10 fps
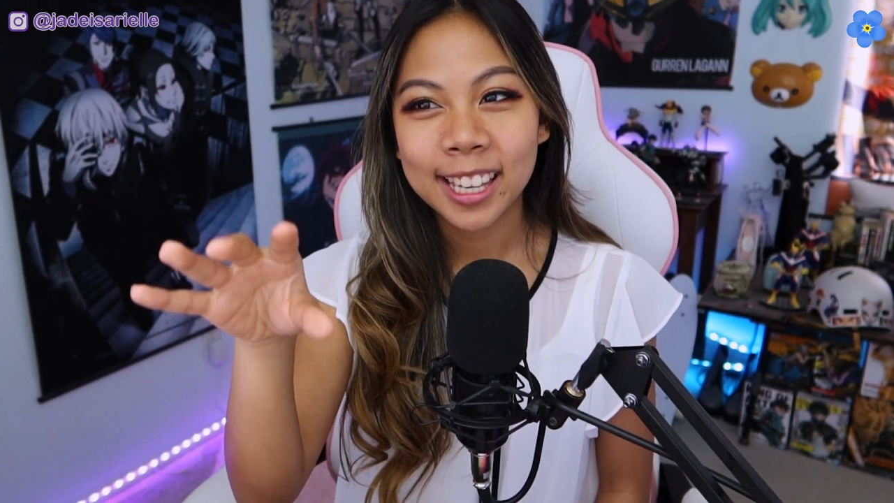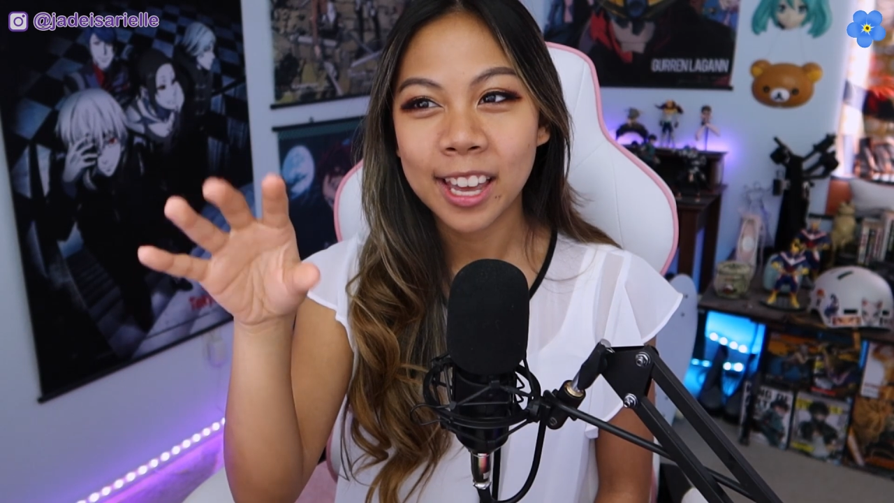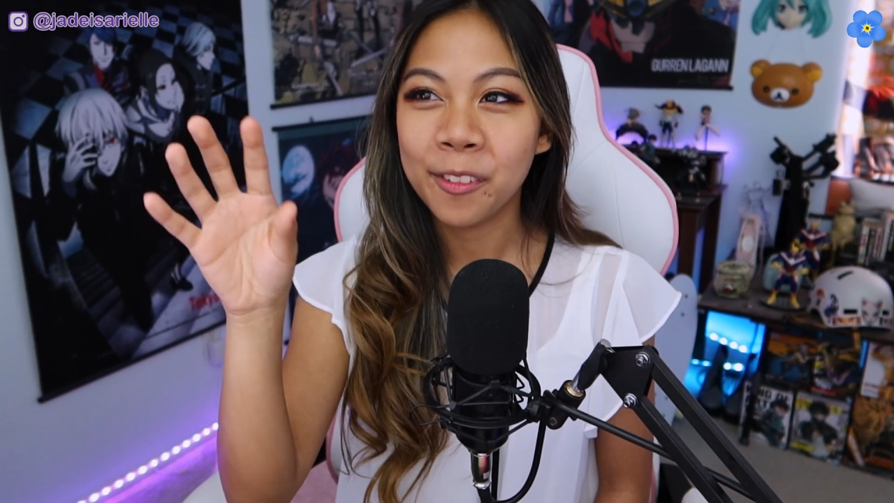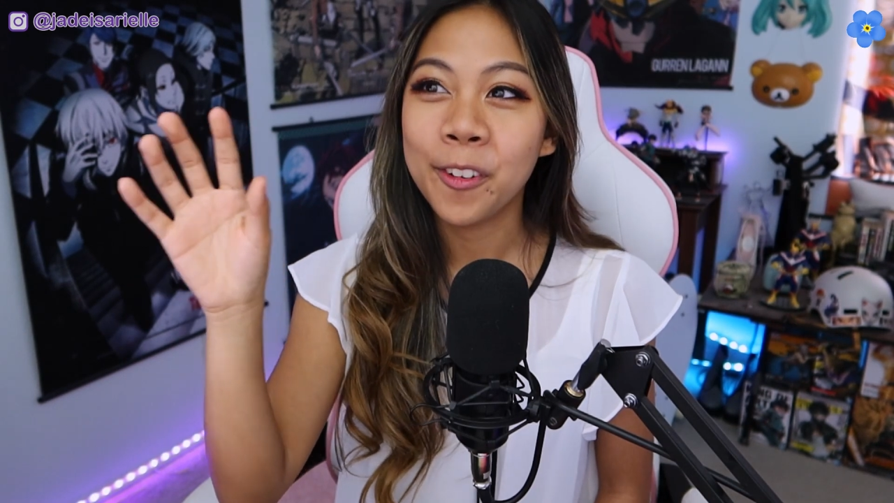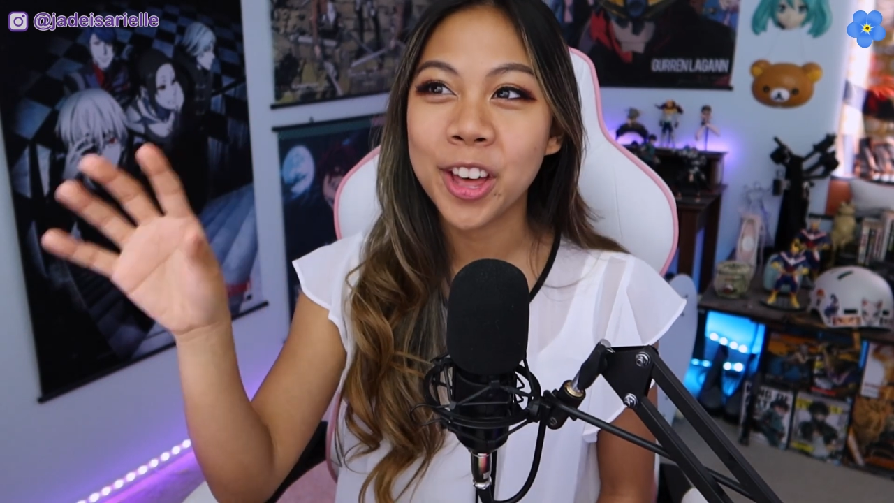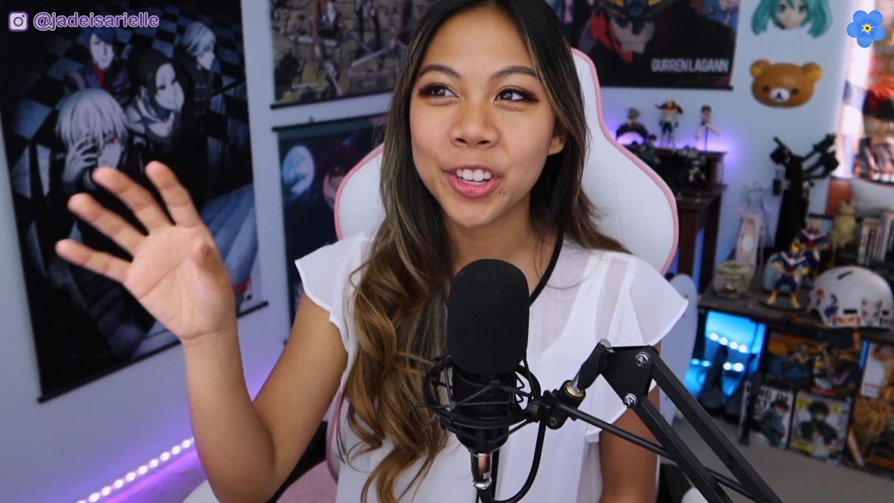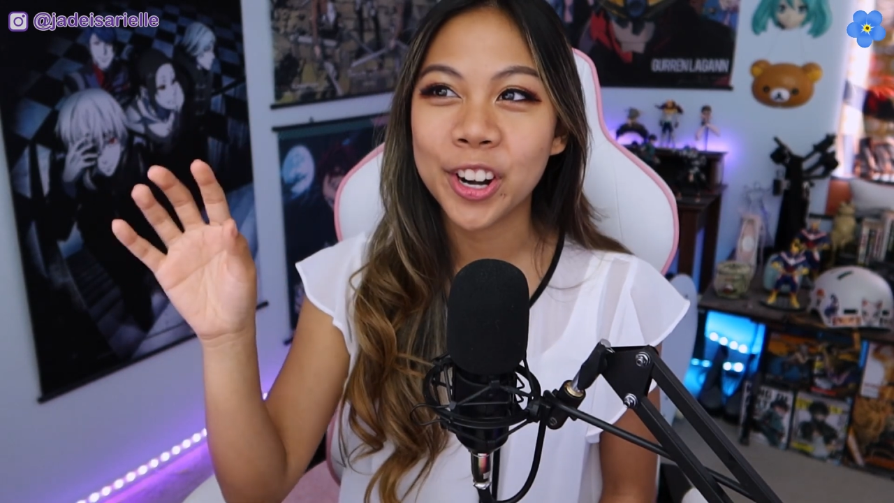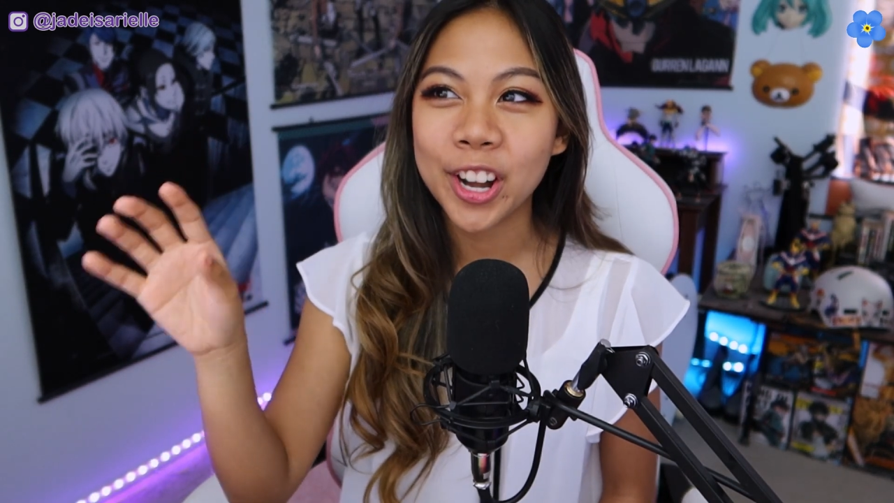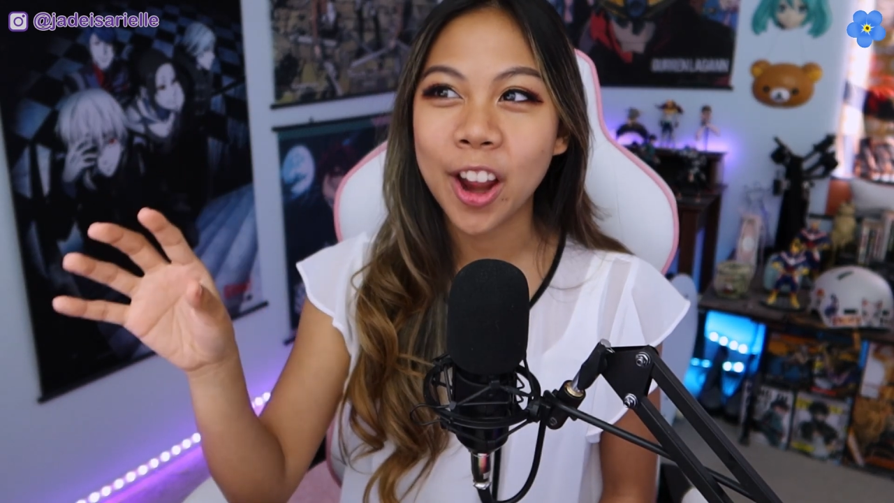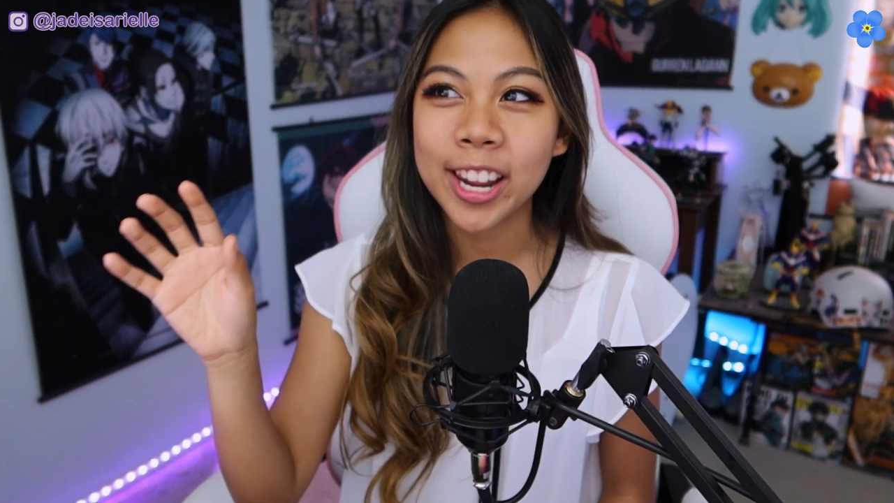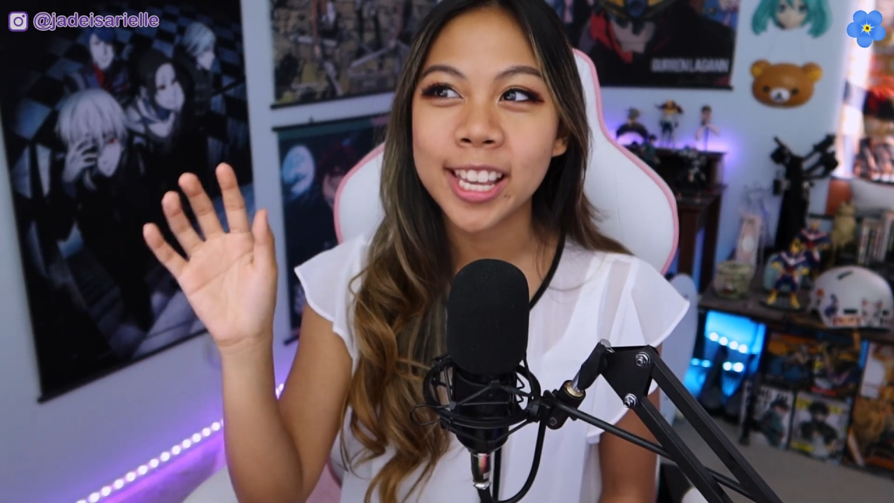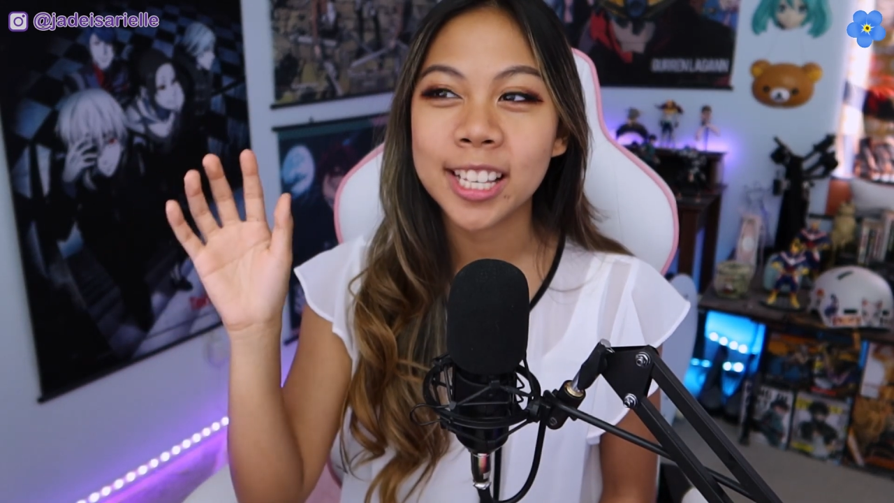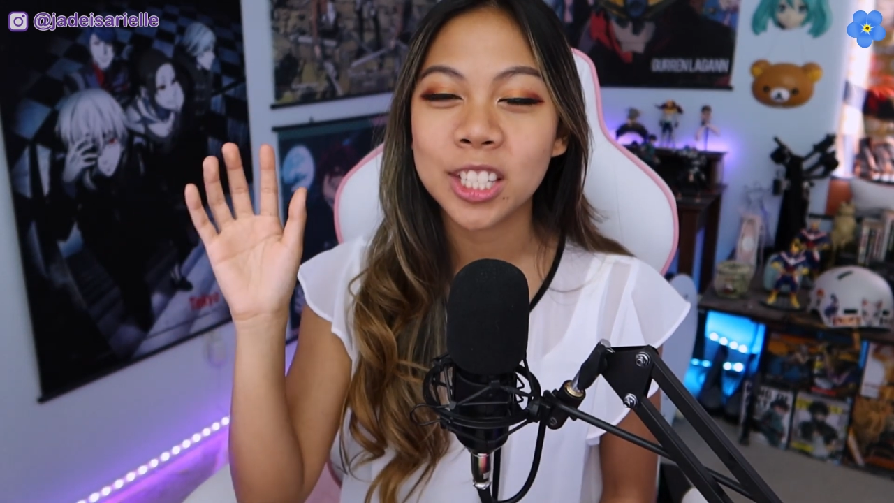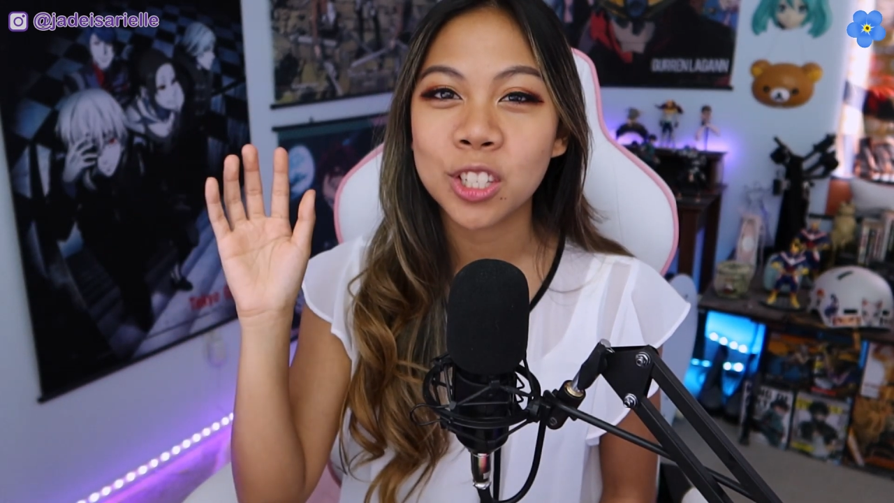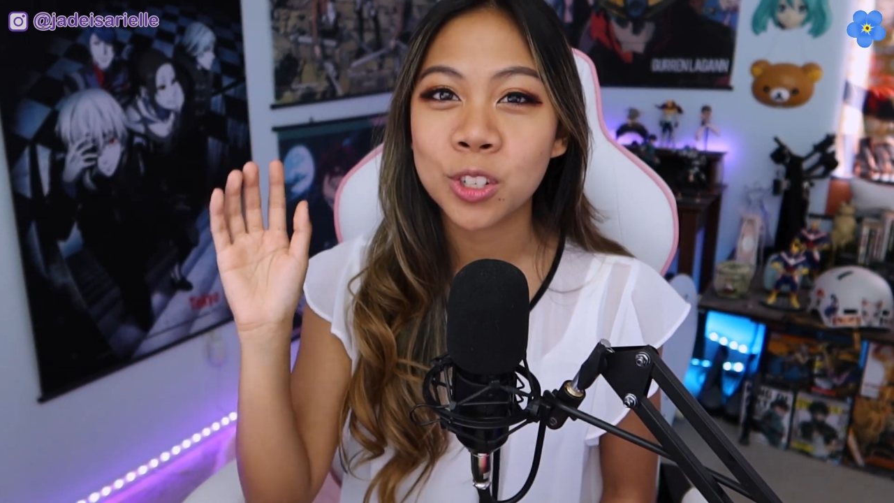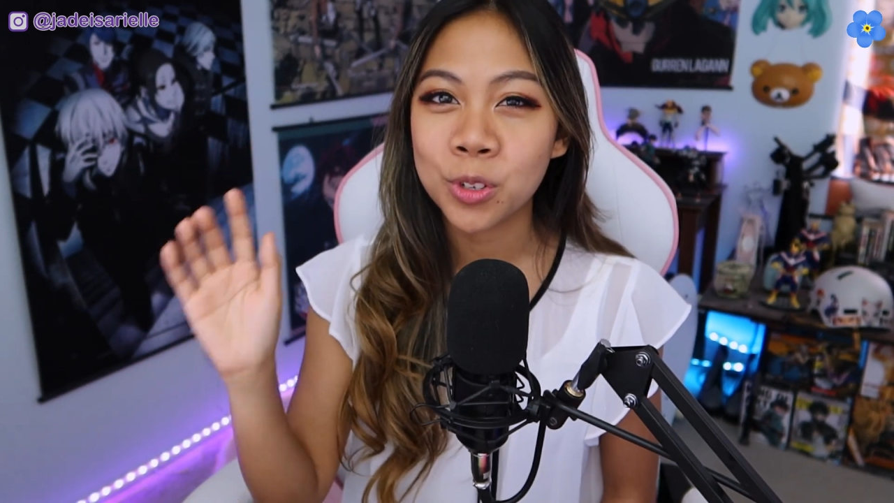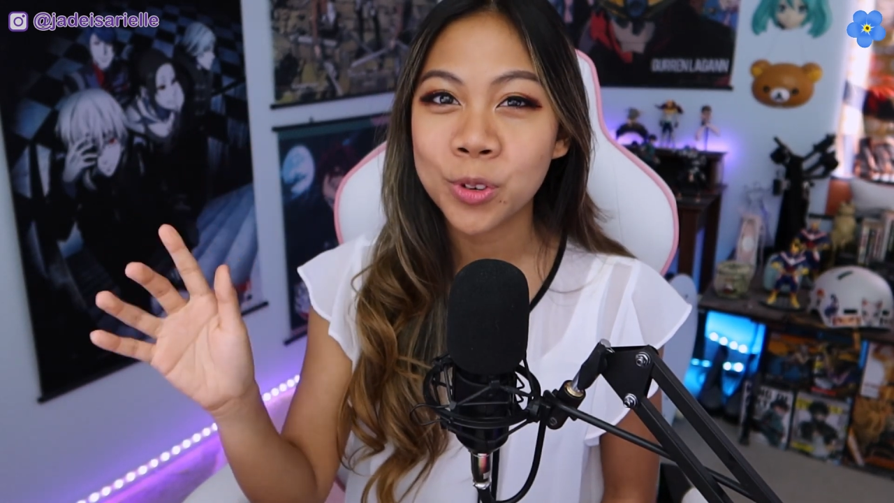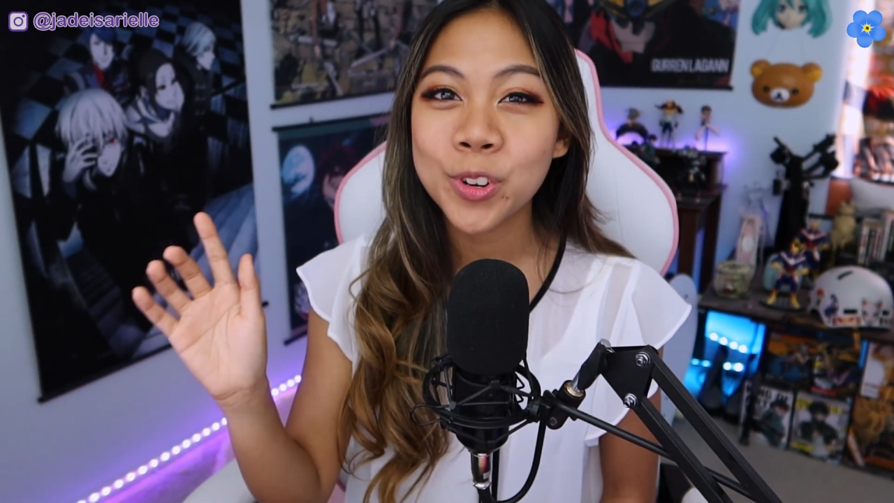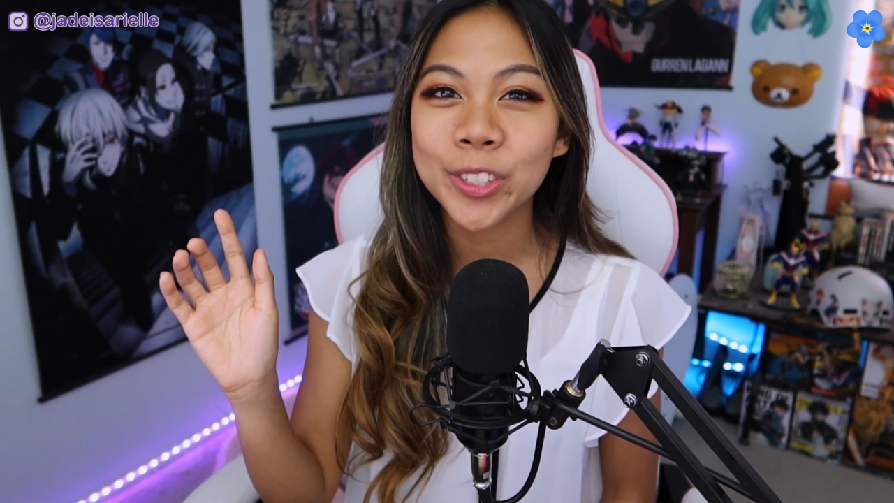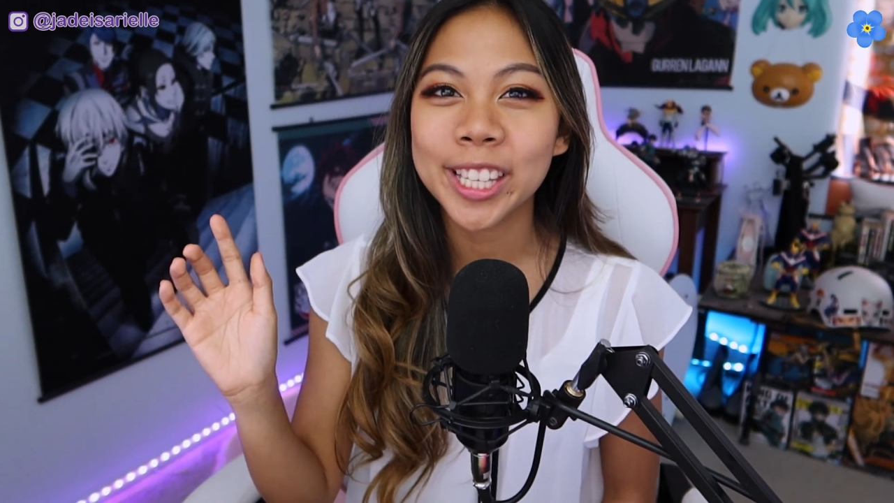and whether or not he is
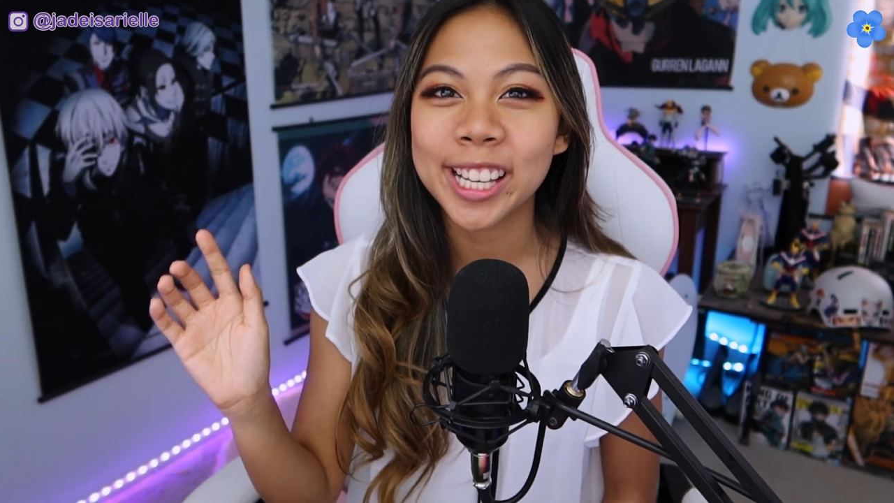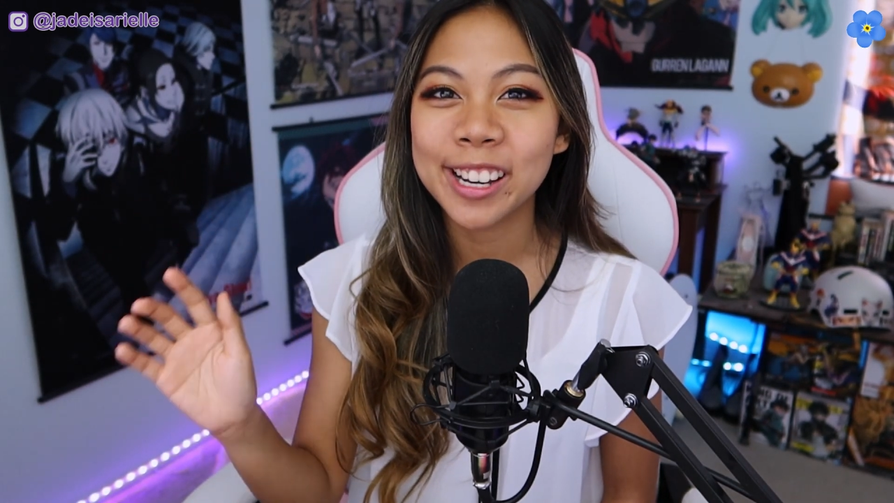truly